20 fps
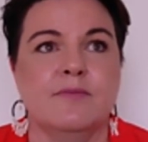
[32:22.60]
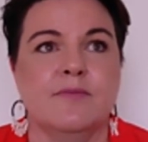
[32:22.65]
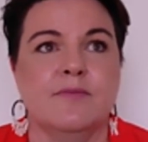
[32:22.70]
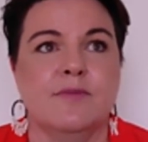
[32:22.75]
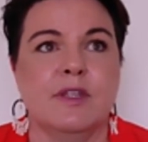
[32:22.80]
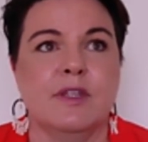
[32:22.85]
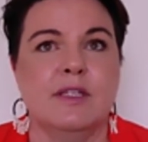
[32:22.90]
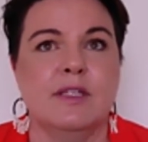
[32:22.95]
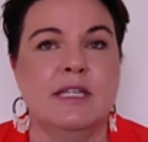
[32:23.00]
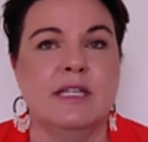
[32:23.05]

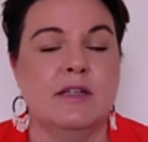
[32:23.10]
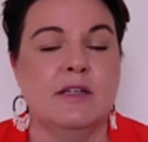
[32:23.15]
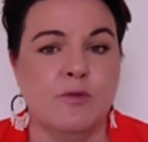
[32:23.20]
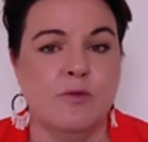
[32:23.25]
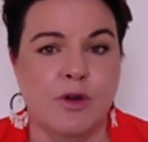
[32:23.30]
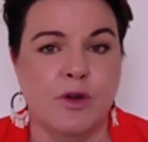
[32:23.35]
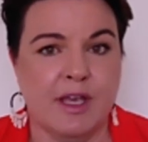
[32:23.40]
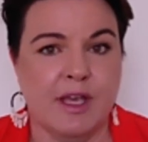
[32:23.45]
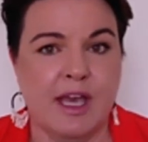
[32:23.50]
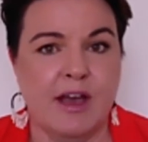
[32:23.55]
didn't
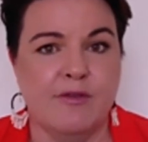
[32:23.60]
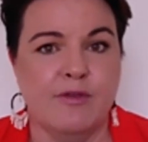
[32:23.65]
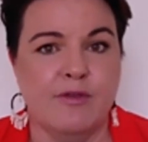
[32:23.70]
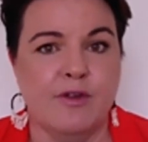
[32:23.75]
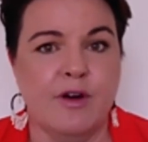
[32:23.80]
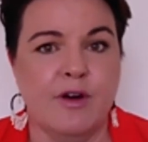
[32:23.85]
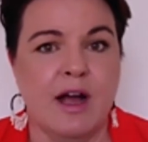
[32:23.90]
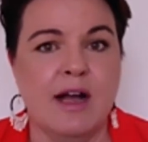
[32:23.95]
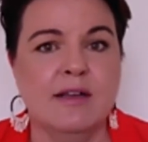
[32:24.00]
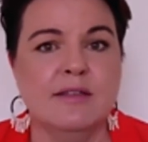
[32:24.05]
work out for
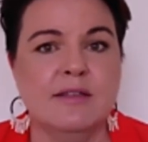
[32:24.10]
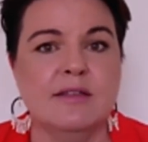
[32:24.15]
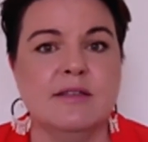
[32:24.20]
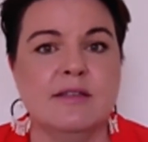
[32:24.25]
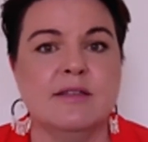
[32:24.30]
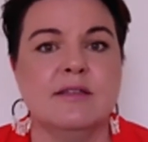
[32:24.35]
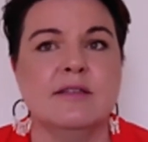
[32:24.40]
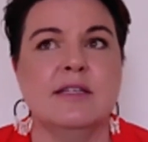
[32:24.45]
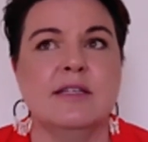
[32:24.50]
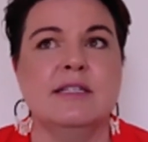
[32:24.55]

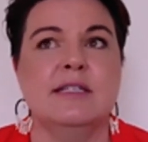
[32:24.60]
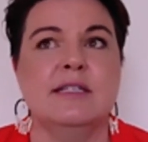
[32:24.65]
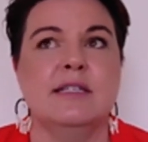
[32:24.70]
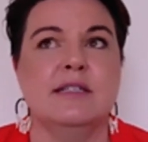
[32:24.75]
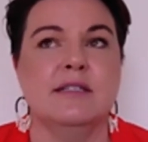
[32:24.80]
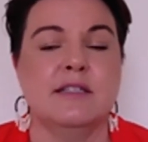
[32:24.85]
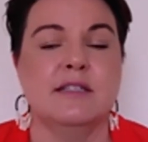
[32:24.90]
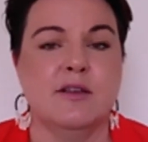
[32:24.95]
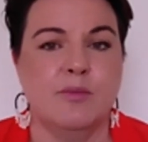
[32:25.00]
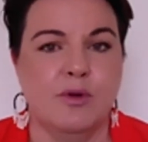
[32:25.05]
us, that didn't
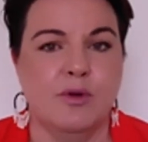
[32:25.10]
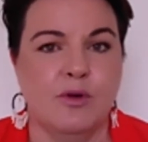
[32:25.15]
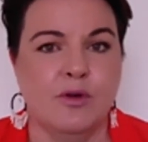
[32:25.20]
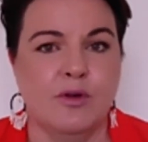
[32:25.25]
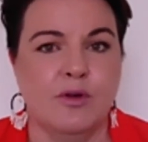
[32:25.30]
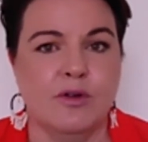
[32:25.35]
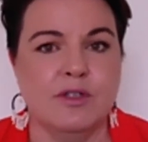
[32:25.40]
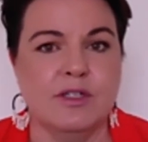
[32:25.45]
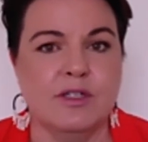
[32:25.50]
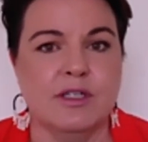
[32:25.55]

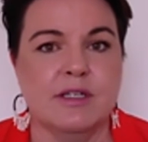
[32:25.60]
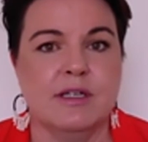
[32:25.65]
support